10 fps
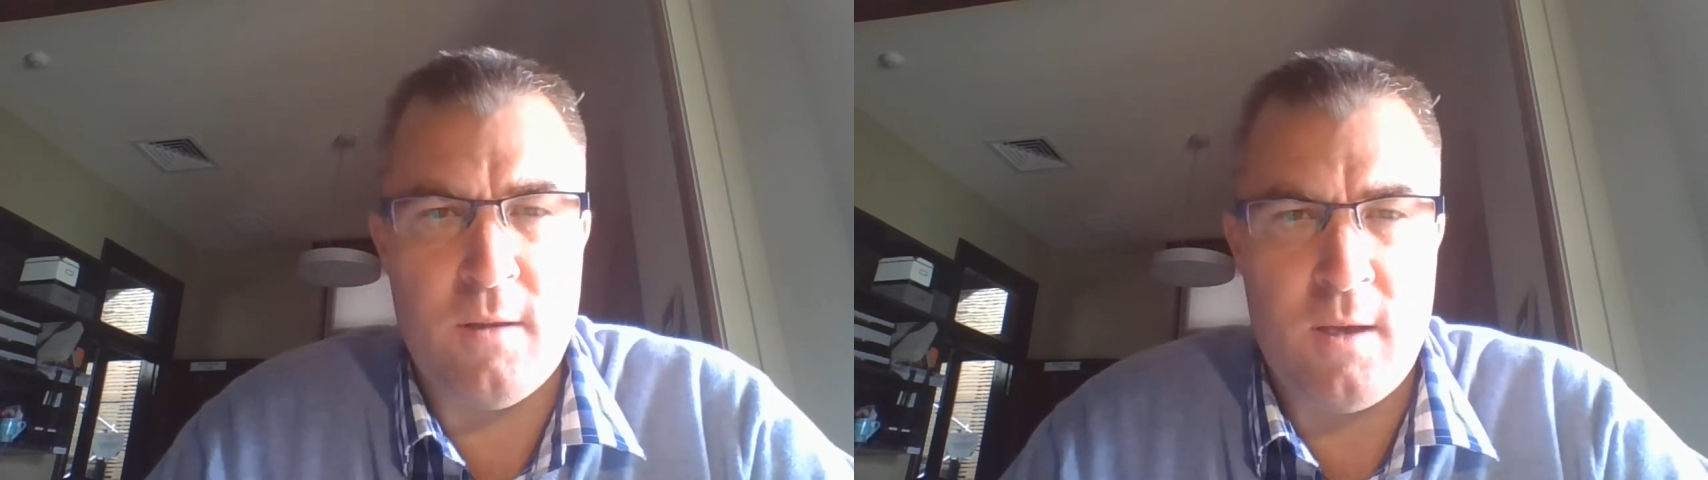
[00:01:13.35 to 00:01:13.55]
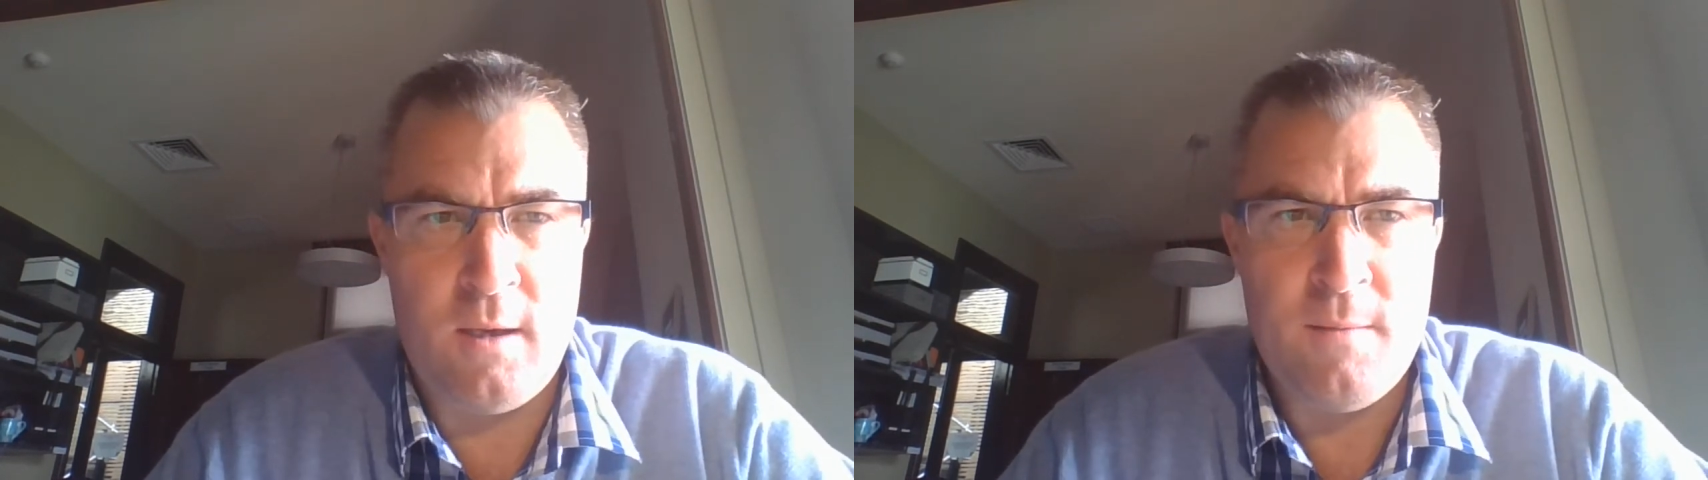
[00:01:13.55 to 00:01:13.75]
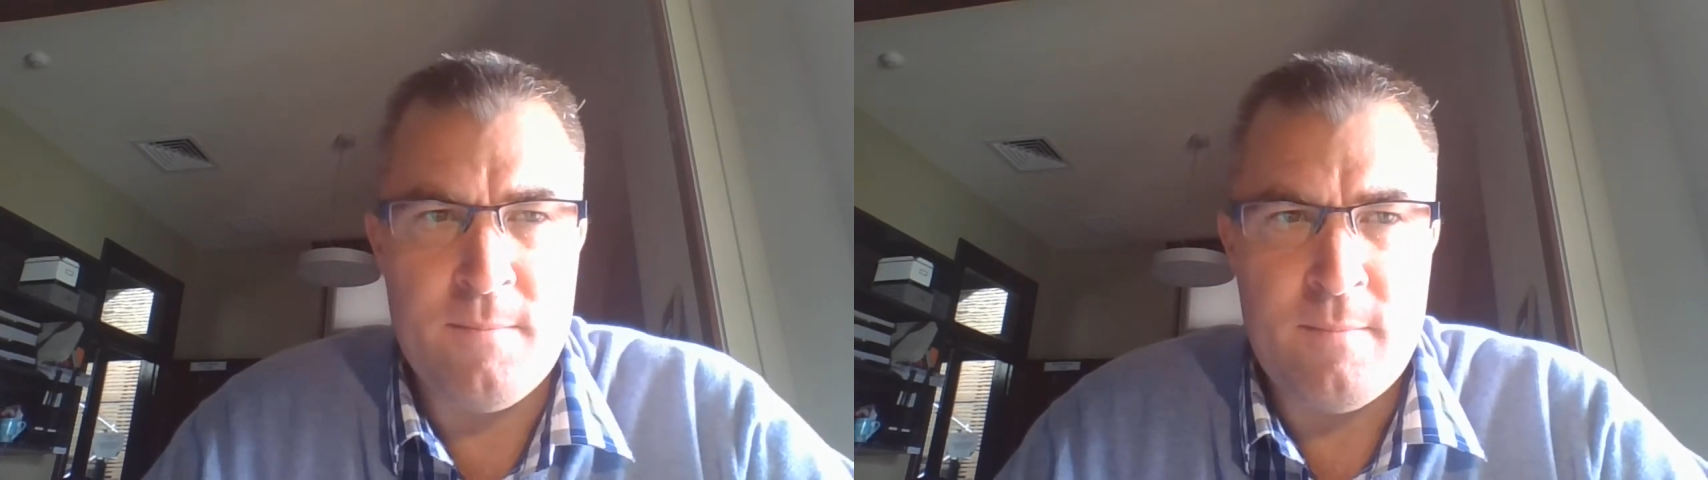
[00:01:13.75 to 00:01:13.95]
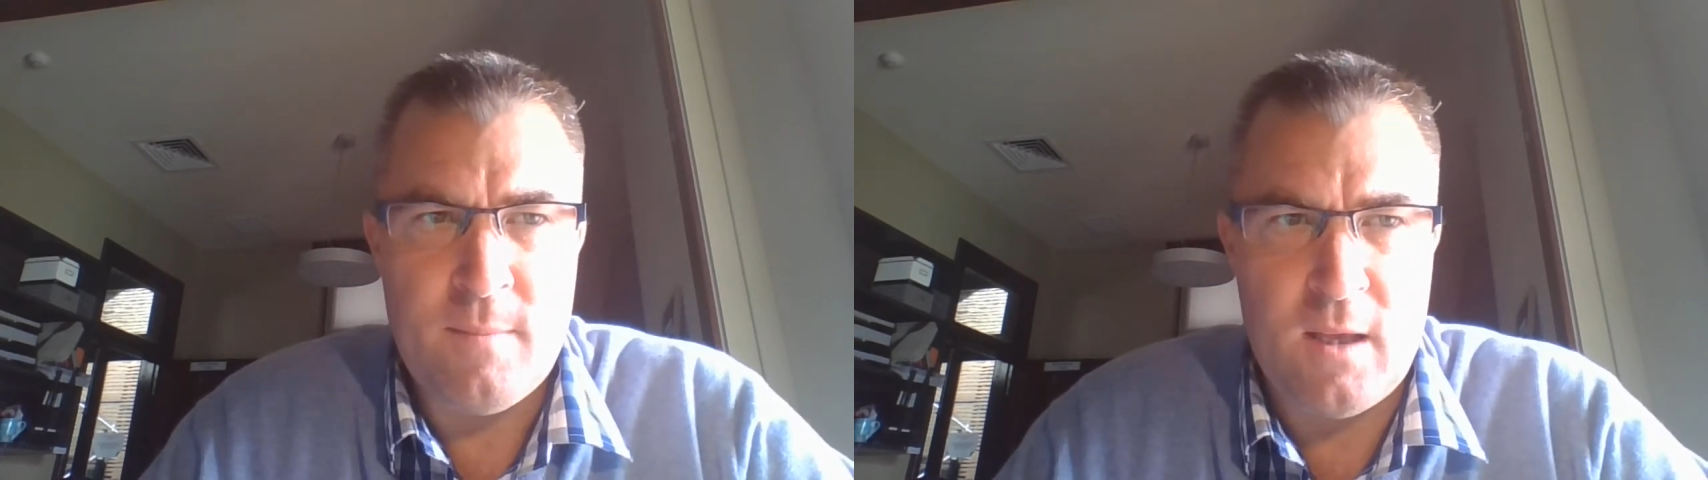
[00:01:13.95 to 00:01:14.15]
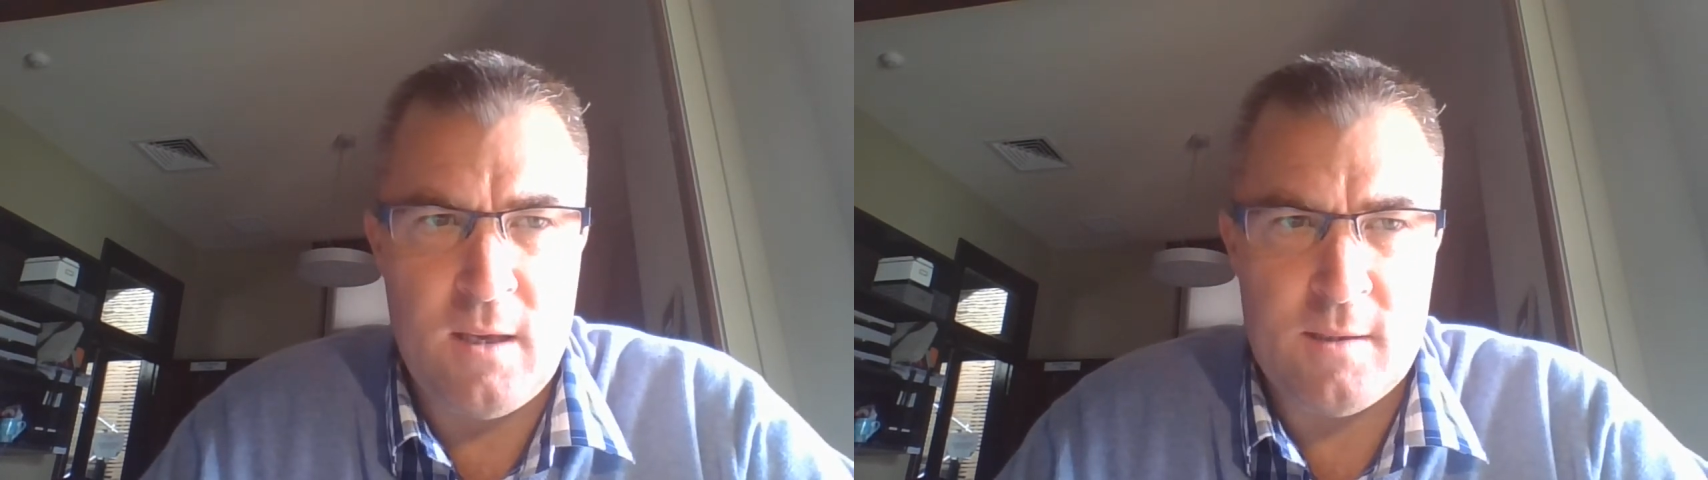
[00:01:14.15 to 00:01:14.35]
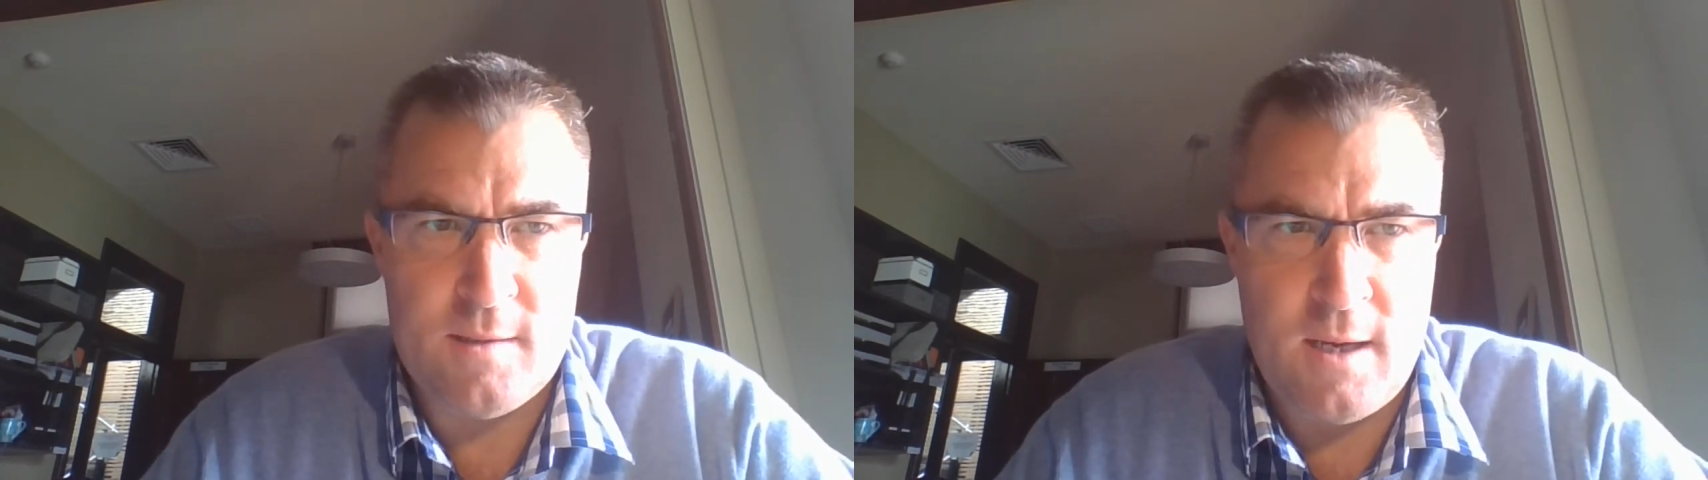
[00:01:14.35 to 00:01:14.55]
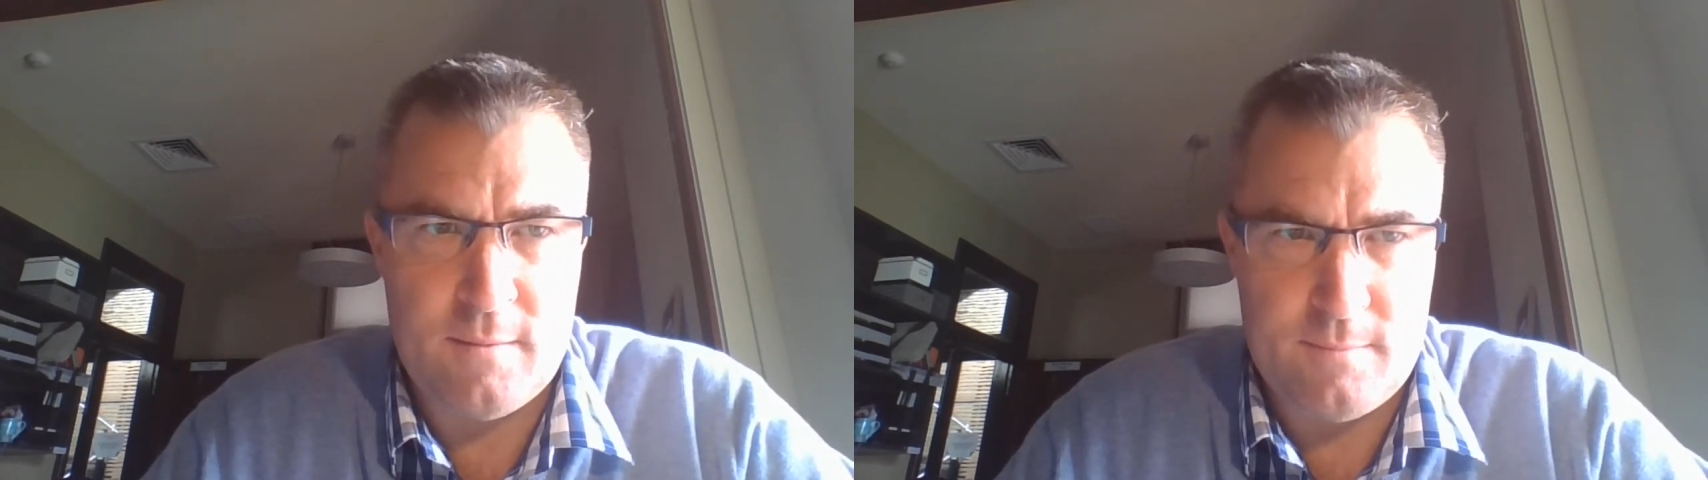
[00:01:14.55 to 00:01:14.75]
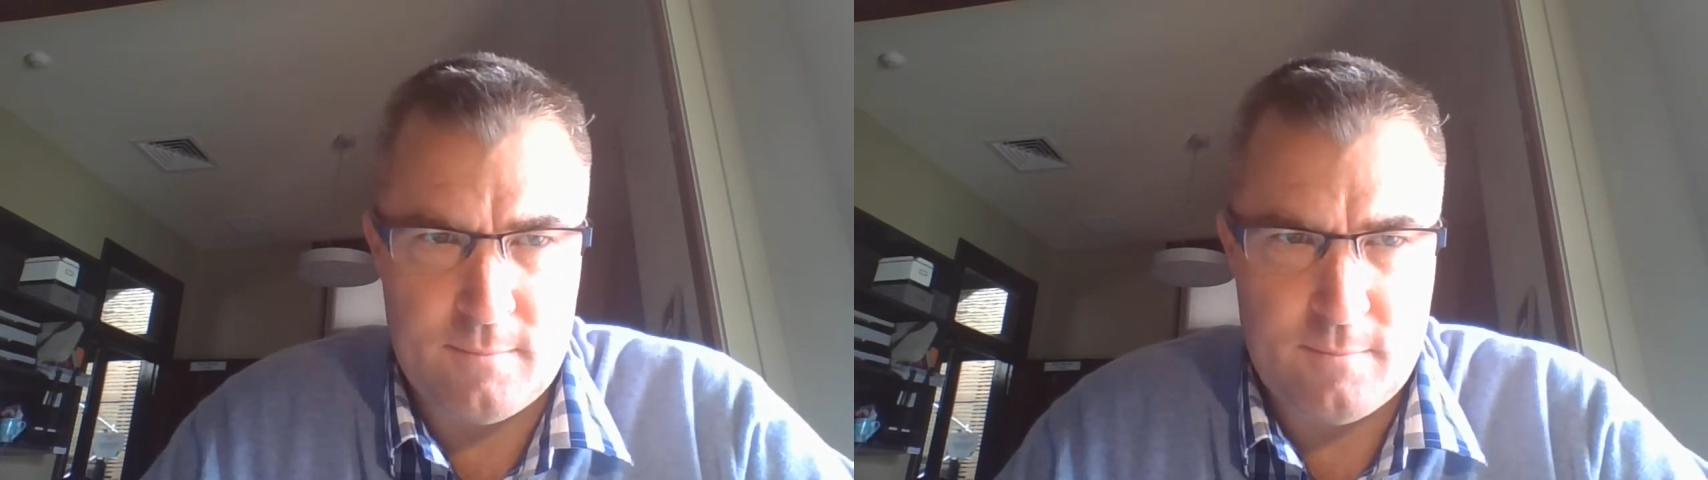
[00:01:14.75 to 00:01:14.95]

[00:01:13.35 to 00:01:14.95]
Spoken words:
thing is that